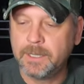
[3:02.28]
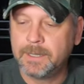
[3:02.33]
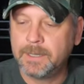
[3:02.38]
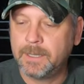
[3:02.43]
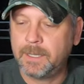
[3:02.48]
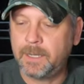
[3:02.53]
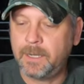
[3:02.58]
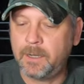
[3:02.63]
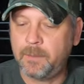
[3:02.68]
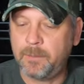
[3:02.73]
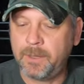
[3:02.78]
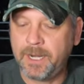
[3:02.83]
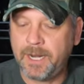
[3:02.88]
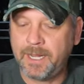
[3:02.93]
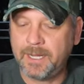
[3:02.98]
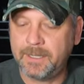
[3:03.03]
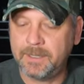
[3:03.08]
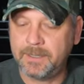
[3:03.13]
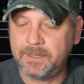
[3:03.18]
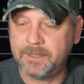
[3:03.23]
and
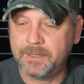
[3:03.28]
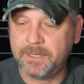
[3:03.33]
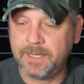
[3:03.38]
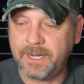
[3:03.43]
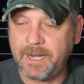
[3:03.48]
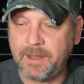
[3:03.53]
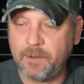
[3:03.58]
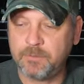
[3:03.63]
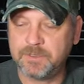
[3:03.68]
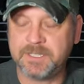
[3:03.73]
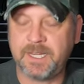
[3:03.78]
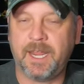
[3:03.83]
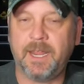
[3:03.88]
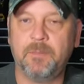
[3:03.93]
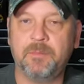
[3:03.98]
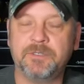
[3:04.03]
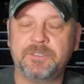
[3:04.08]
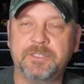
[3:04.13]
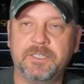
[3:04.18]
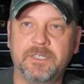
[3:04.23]
I was
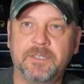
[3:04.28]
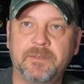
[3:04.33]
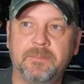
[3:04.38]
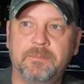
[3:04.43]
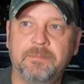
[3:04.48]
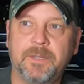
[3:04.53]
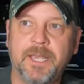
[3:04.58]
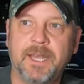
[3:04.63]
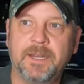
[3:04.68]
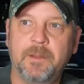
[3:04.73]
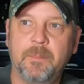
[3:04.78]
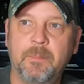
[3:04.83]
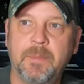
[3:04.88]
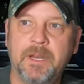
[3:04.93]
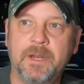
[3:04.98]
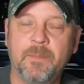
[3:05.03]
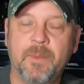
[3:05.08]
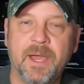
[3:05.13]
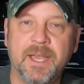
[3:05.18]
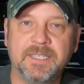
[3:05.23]
able to kind of
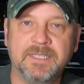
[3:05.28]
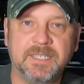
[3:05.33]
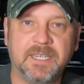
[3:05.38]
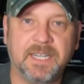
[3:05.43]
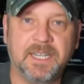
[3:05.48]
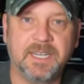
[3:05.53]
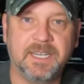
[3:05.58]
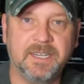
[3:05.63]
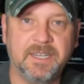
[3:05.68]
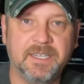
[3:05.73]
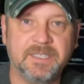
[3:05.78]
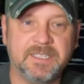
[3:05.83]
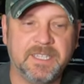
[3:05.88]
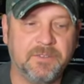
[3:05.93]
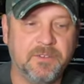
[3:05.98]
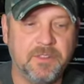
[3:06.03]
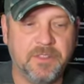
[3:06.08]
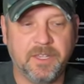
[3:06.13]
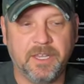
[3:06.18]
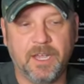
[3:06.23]
minimize and condense
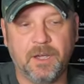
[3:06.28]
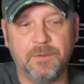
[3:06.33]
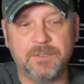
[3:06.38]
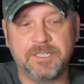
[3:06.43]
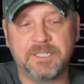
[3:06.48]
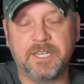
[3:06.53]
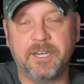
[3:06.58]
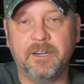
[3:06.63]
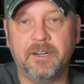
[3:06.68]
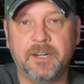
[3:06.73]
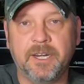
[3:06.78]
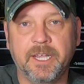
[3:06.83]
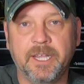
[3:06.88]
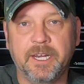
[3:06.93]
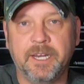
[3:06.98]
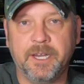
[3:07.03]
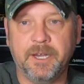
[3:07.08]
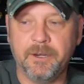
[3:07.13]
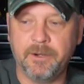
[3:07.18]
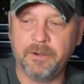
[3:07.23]
everything I was carrying in
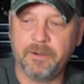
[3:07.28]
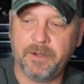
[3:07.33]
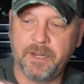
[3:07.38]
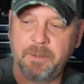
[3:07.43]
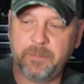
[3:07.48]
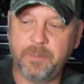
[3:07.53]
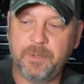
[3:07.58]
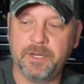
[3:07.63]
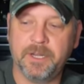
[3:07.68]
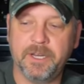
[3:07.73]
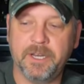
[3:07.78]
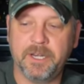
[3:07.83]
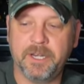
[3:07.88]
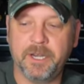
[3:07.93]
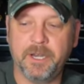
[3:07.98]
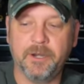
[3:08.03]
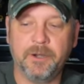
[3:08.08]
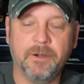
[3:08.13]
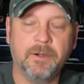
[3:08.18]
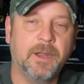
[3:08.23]
here and put it in
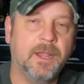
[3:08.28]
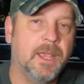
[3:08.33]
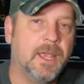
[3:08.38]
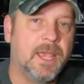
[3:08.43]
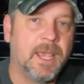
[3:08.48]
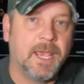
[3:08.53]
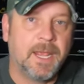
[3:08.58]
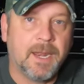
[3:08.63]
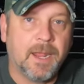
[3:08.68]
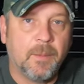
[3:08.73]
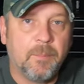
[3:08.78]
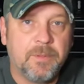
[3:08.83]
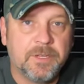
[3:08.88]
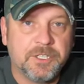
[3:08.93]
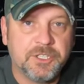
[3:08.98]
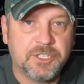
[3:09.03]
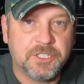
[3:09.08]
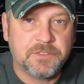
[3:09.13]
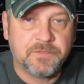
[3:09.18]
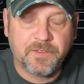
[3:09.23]
here, and I've been
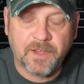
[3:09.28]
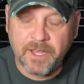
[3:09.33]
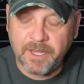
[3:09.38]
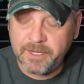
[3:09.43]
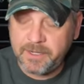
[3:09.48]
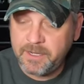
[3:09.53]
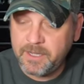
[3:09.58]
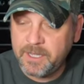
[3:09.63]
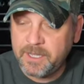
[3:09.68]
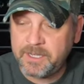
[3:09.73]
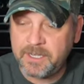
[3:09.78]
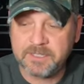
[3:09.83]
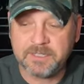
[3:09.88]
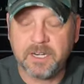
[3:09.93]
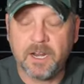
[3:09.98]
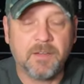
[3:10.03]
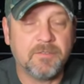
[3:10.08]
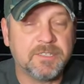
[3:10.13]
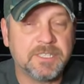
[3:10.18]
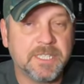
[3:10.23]
just fine. It doesn't
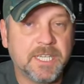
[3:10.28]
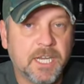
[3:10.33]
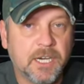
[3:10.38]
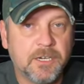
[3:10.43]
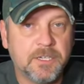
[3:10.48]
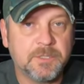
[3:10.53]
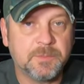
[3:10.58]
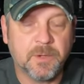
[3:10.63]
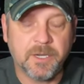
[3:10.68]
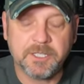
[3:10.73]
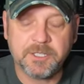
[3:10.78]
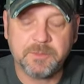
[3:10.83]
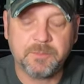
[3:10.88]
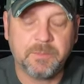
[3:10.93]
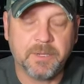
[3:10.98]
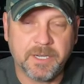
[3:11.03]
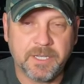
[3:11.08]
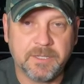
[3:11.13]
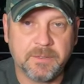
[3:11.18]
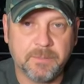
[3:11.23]
obviously carry as much,
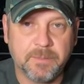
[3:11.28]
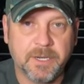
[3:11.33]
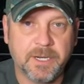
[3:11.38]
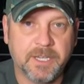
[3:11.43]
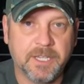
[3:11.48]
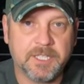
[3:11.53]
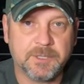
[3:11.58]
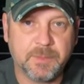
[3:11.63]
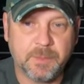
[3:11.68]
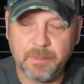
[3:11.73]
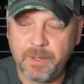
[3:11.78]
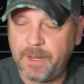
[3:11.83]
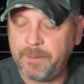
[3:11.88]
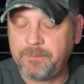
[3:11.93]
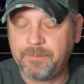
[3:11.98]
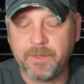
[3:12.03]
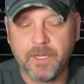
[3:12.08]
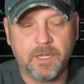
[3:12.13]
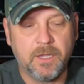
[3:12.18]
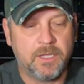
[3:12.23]
but it gets me by.
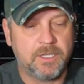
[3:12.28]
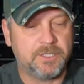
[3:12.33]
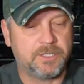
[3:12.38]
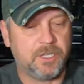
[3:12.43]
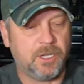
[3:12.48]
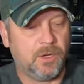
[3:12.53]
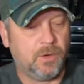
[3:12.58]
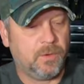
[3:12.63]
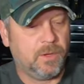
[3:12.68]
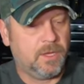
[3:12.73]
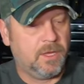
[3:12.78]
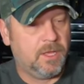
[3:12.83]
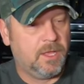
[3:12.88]
So